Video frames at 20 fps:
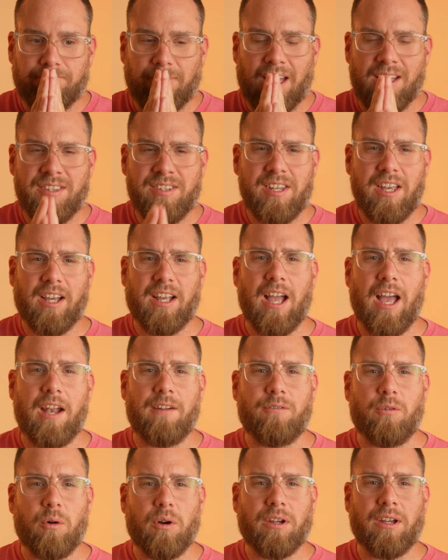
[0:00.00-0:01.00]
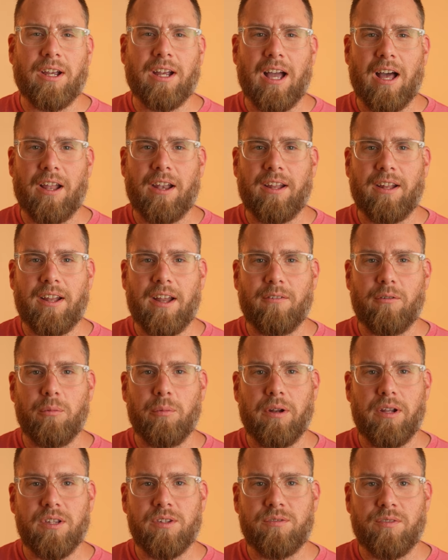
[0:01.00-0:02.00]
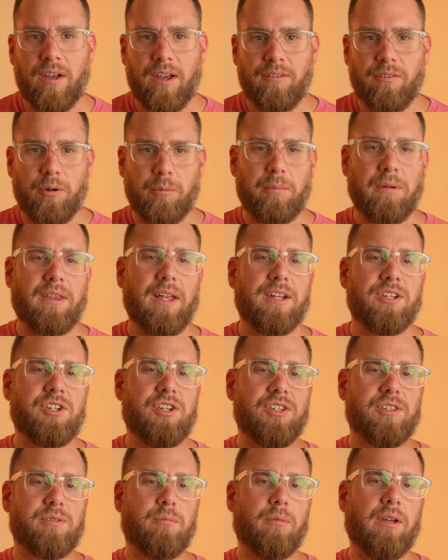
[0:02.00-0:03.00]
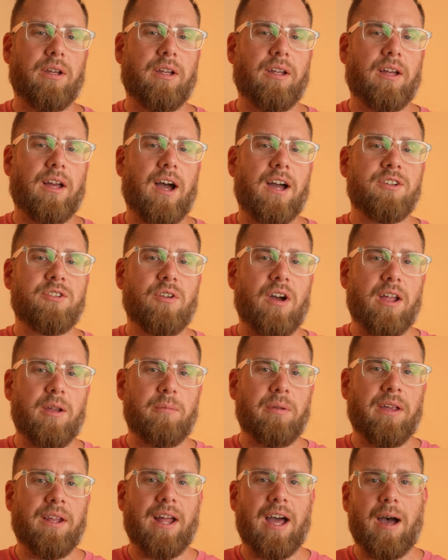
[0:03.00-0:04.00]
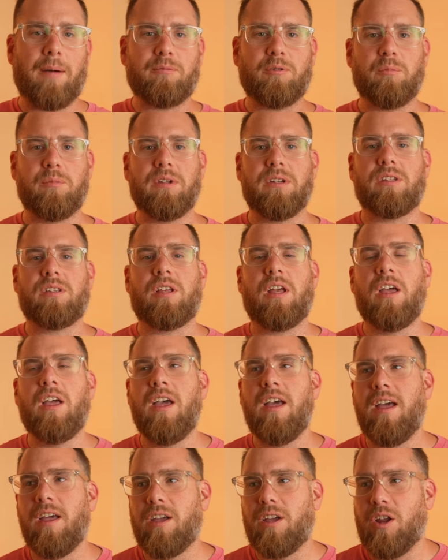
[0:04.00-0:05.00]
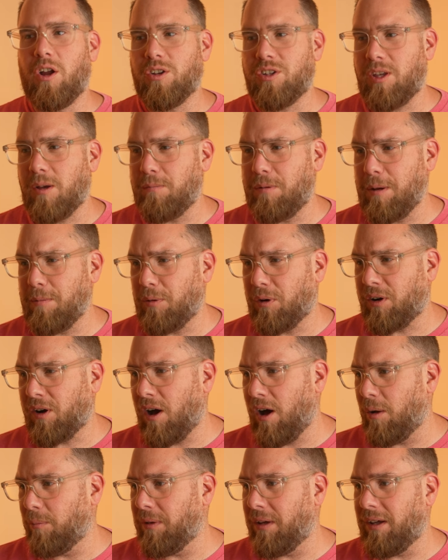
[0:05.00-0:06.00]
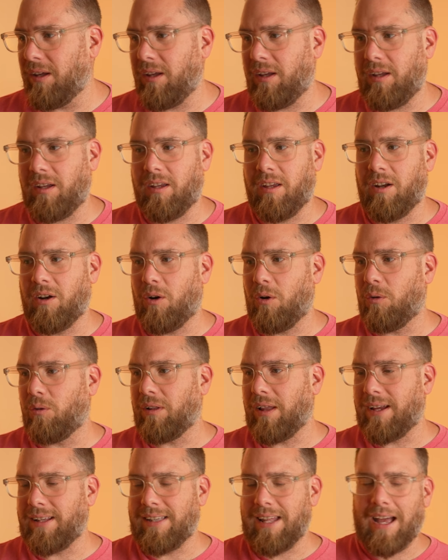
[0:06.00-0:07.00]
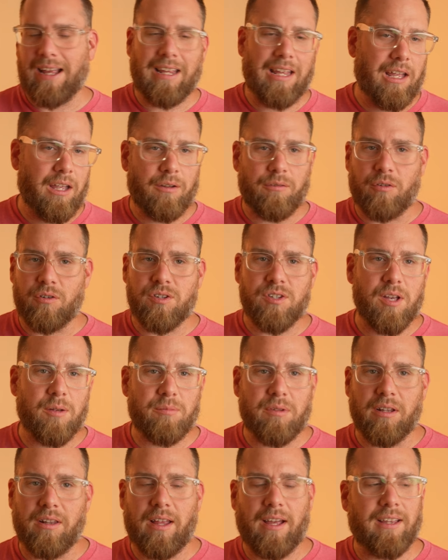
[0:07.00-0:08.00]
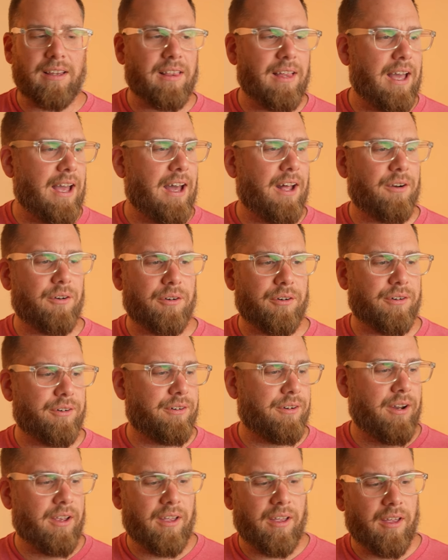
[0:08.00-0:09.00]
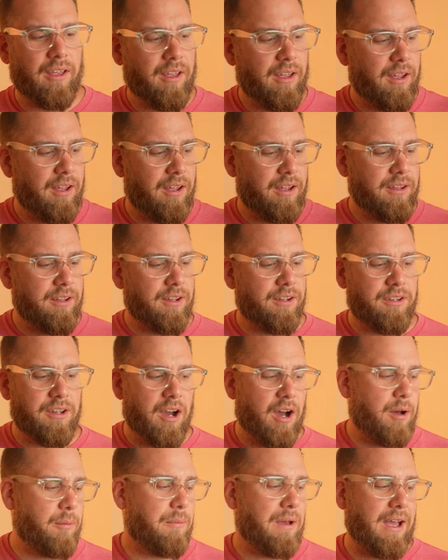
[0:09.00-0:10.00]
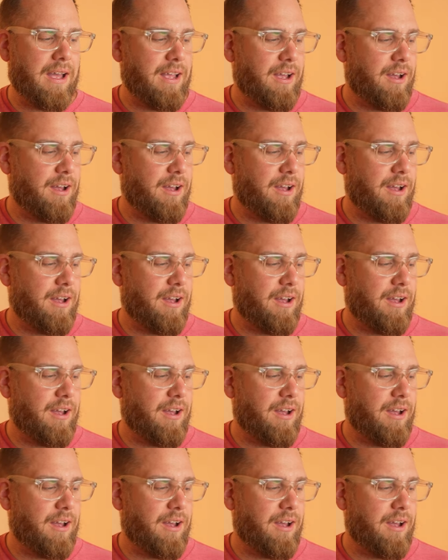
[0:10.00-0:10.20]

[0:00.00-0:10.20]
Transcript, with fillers: I see it kind of working out in everybody's favor, but that's just me. I try to be an optimist. You know, some people call me, you know, like naive or something like that, or, dumb